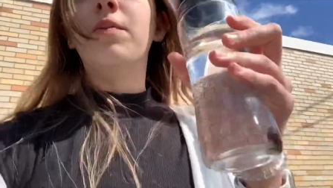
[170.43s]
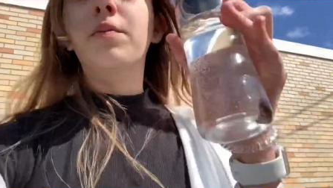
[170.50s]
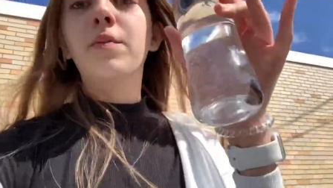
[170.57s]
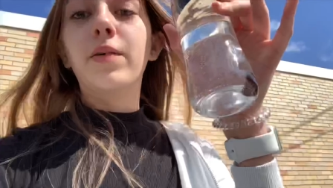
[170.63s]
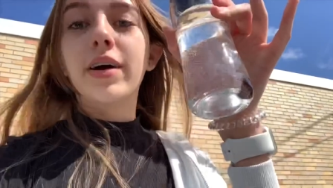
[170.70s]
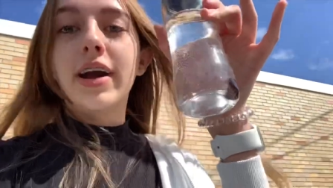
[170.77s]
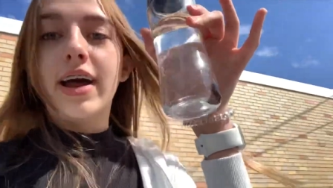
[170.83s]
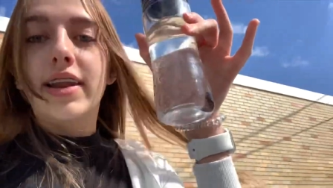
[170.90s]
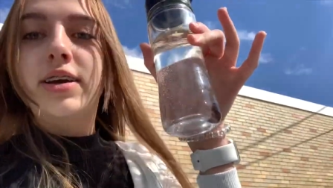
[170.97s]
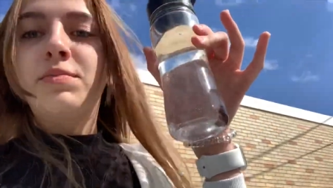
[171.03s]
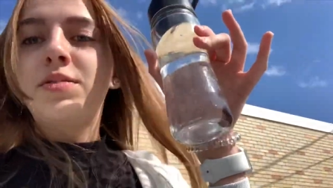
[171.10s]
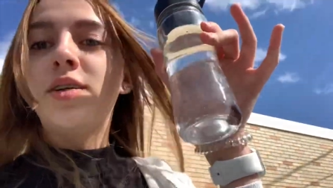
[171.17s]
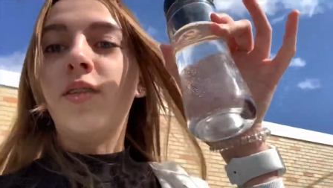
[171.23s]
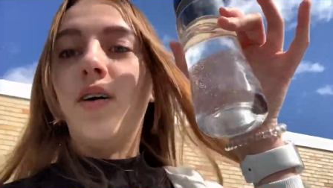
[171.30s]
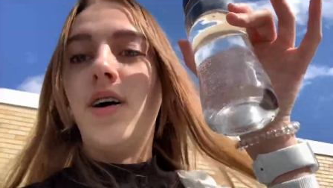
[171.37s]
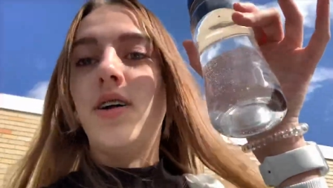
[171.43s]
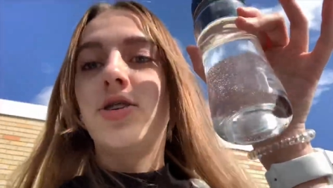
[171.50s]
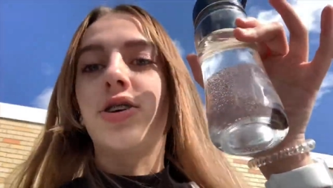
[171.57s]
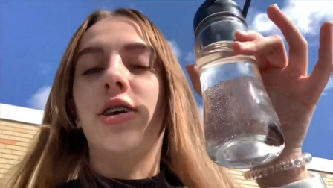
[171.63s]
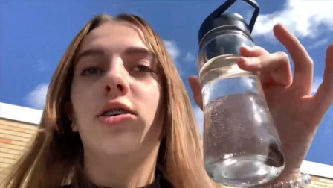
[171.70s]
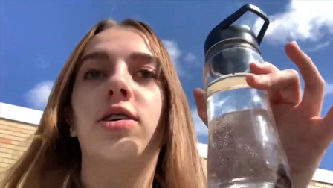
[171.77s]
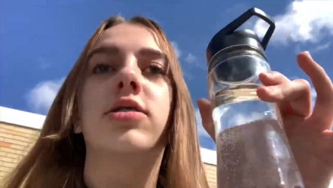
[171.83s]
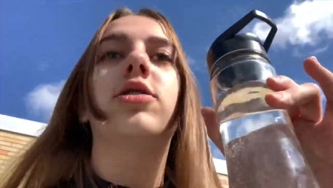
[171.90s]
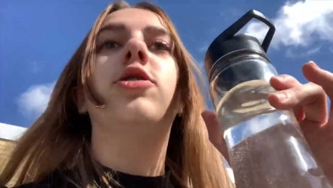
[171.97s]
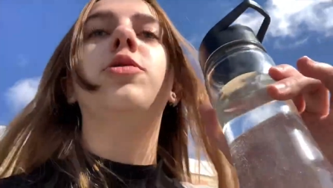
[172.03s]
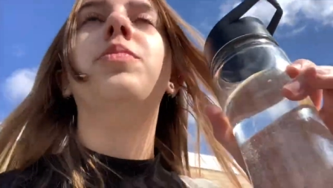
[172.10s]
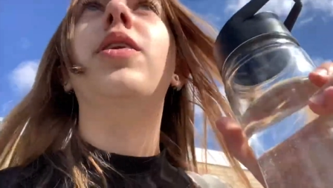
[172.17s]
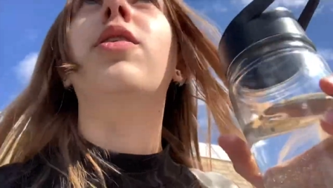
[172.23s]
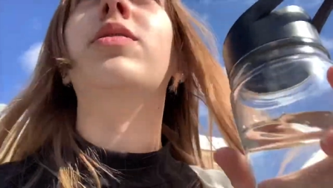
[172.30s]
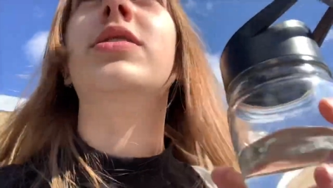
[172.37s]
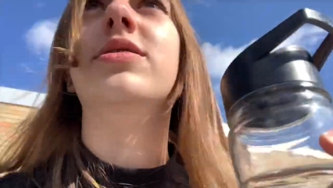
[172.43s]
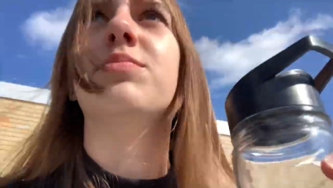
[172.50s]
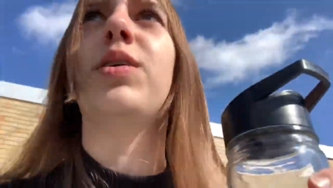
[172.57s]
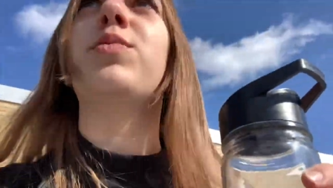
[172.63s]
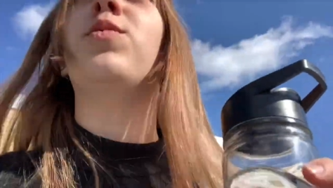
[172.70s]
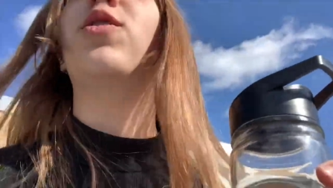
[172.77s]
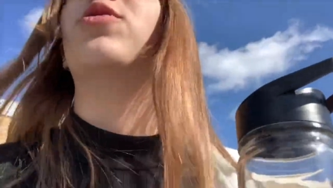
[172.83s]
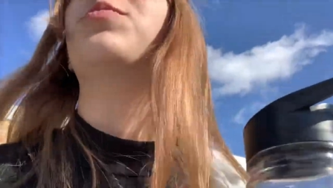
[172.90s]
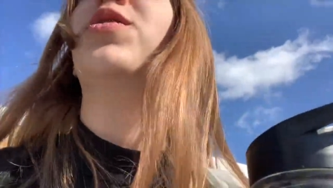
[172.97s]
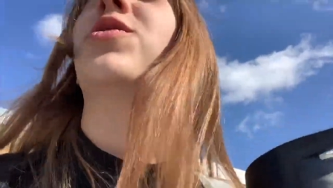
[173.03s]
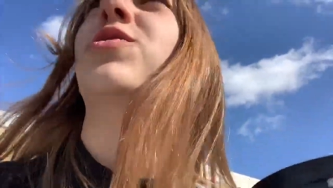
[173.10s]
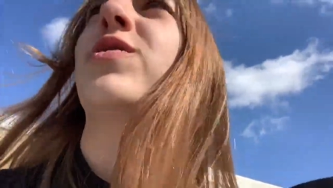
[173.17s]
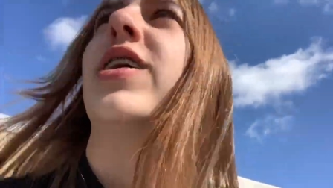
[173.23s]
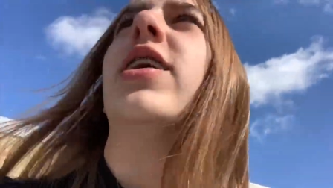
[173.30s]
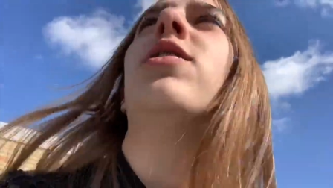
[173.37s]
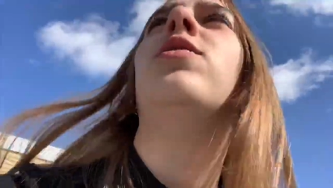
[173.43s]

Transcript: We're heading up to lunch. I got Turbo. He's in my water bottle now.